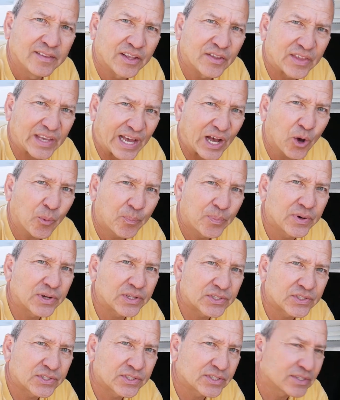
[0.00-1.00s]
Now the
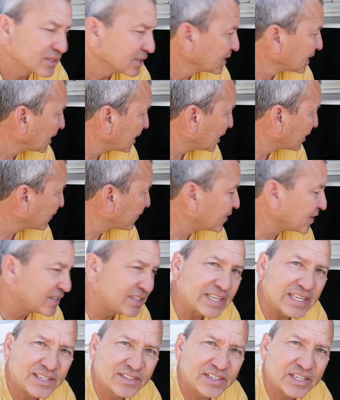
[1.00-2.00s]
outputs of the
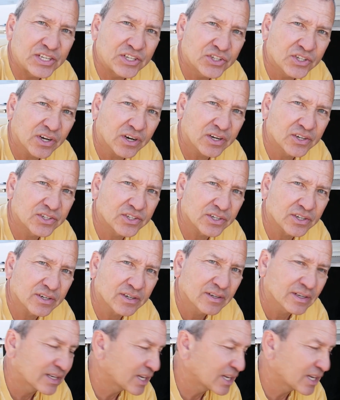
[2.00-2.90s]
DC charger